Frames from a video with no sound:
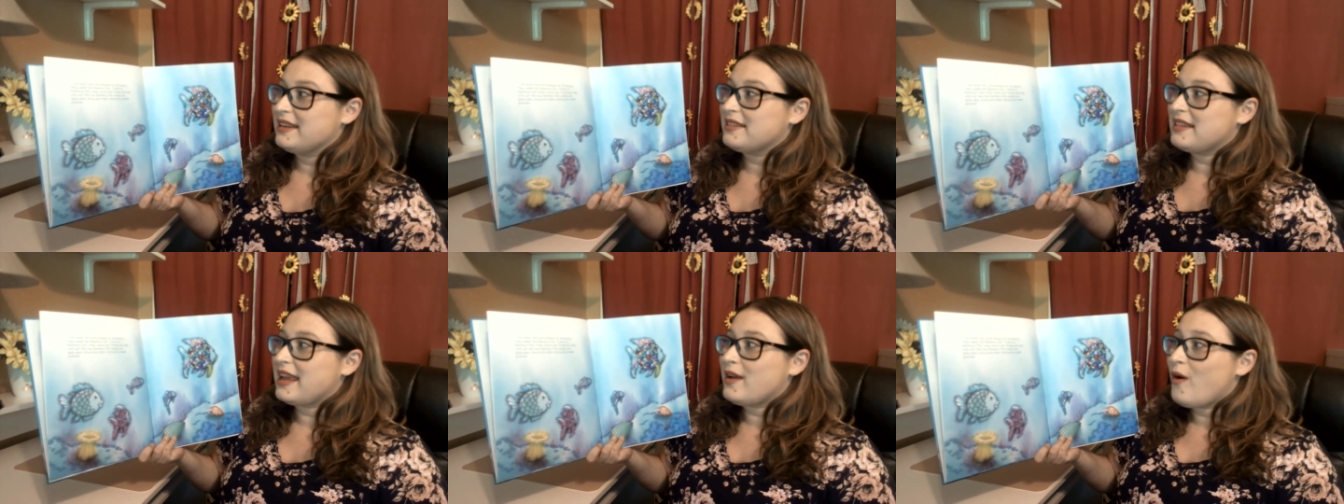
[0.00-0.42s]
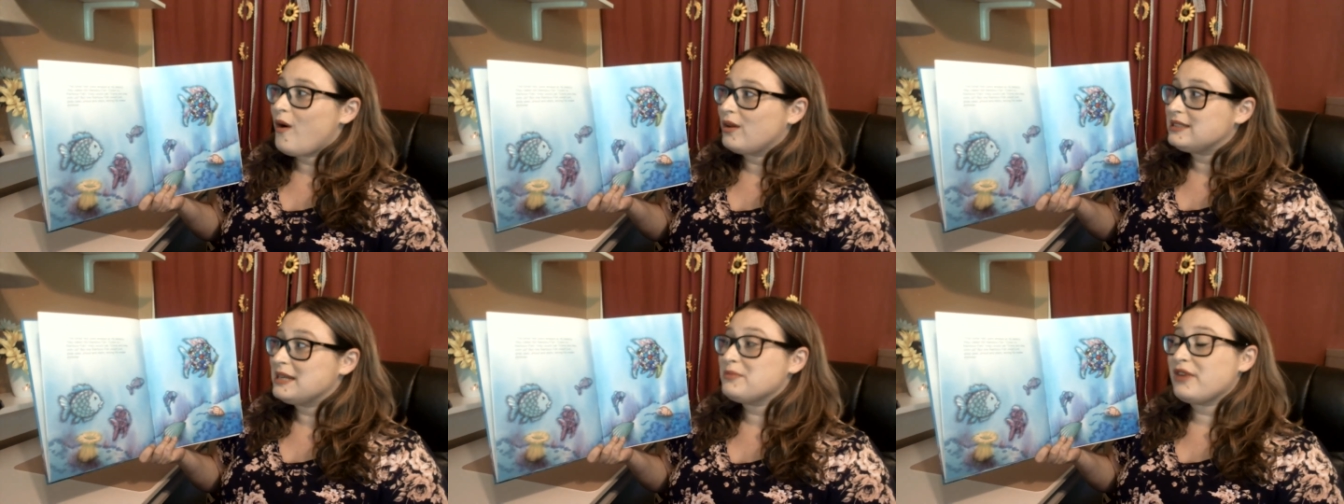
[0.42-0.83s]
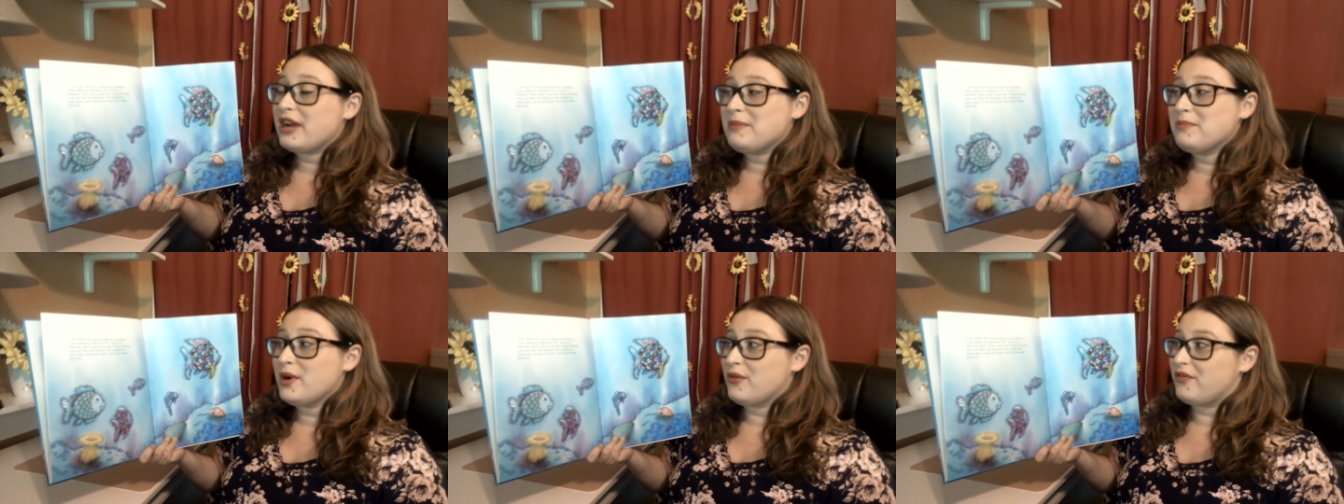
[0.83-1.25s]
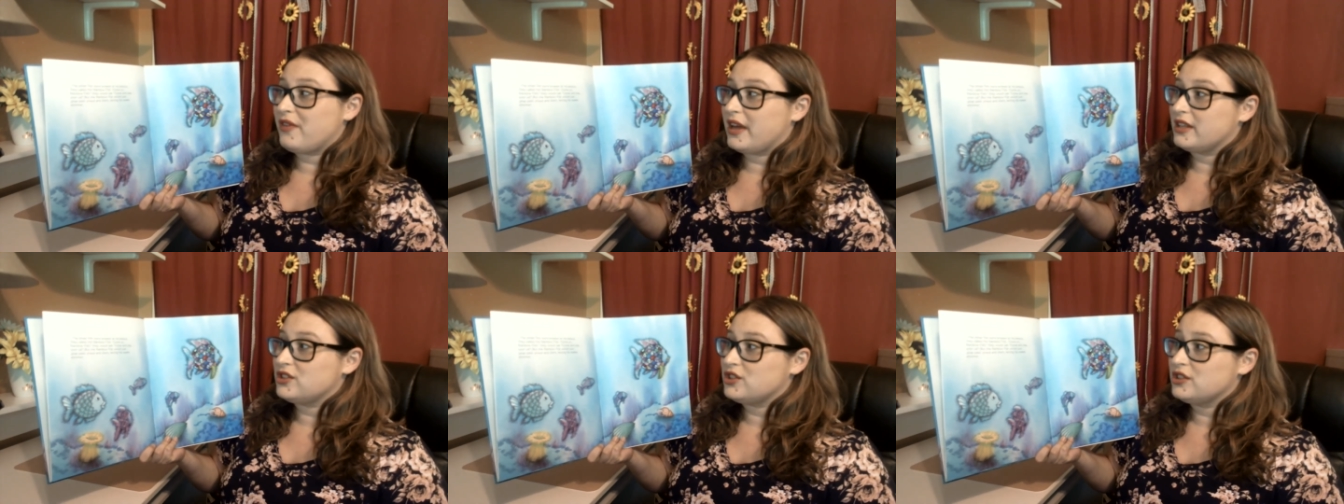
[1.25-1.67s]
They called him Rainbow
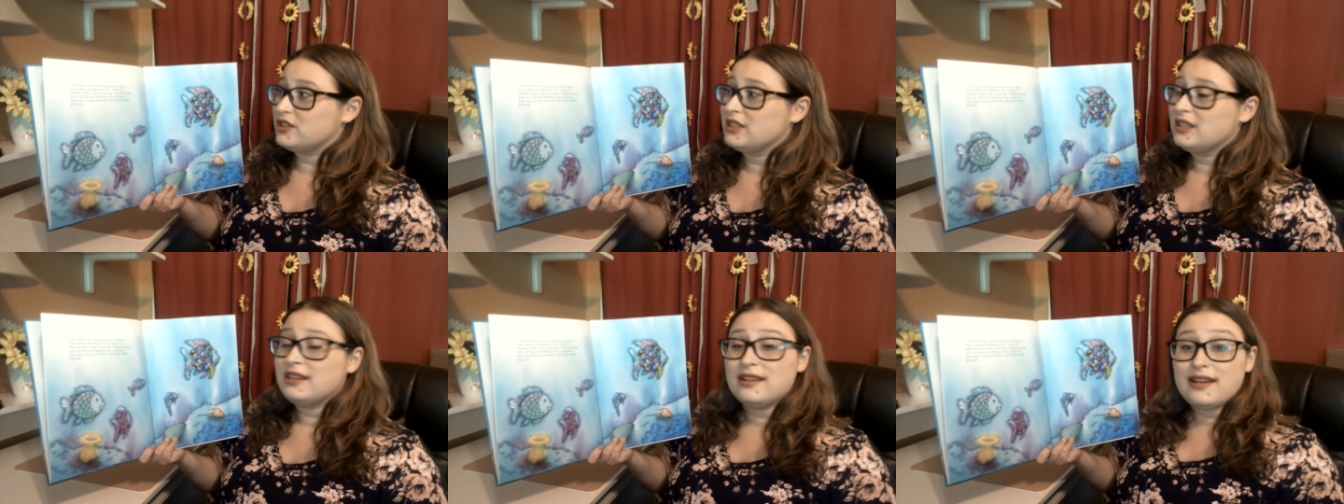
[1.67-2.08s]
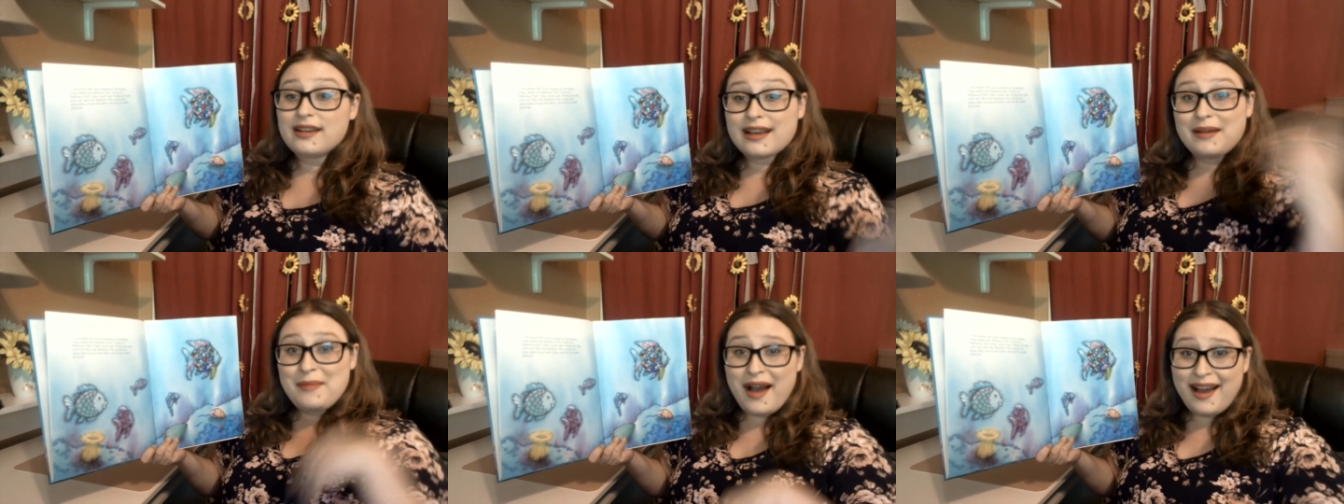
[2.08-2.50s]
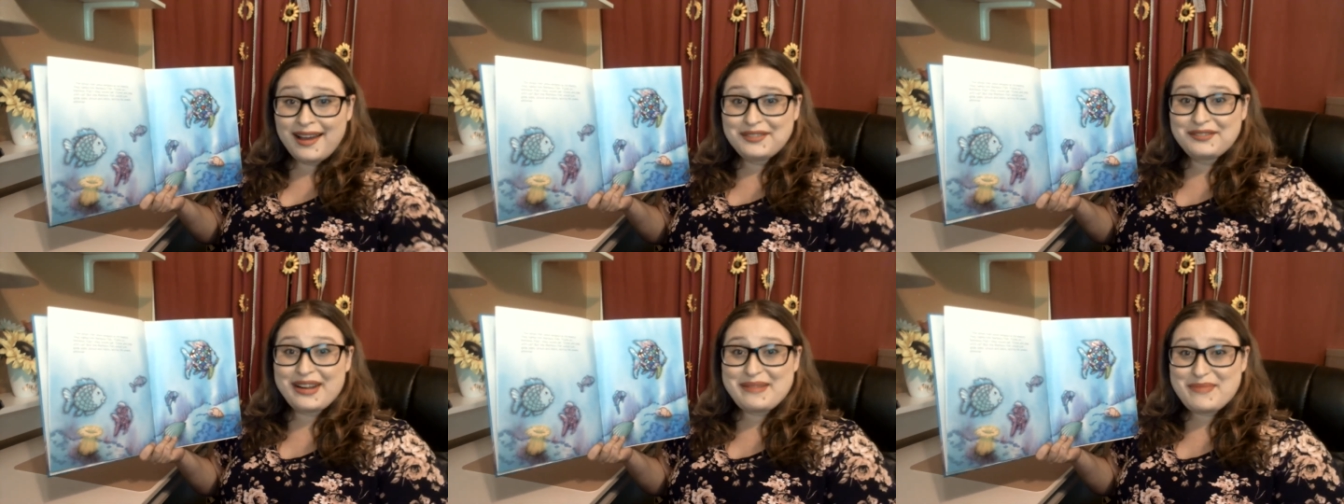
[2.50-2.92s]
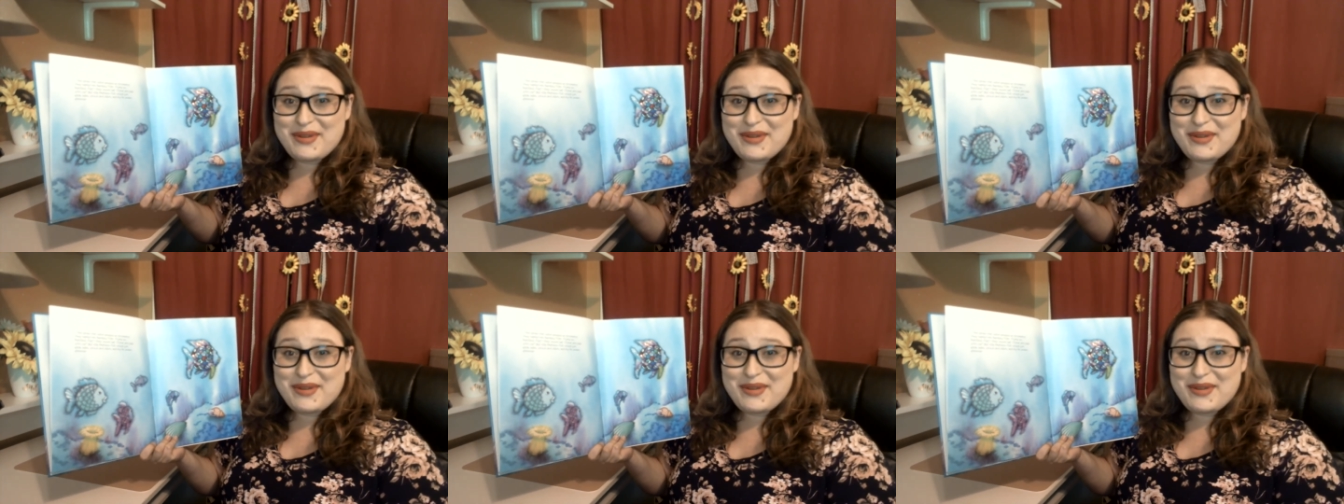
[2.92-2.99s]
Fish. Come on, Rainbow